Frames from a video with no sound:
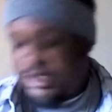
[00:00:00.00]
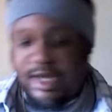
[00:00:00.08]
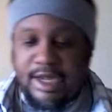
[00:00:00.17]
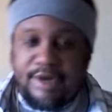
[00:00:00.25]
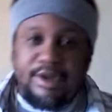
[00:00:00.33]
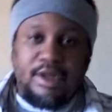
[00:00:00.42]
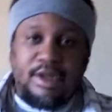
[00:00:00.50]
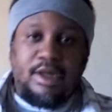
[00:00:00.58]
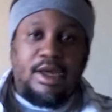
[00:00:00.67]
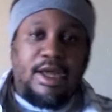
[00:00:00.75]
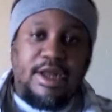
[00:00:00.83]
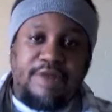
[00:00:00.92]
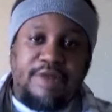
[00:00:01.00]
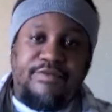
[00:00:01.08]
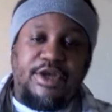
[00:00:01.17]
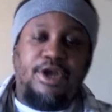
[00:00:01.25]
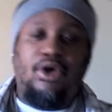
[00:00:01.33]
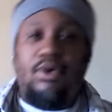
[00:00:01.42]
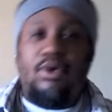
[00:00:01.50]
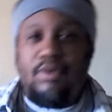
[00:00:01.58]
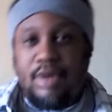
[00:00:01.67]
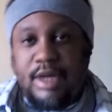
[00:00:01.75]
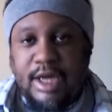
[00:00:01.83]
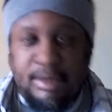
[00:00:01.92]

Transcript: And in the video,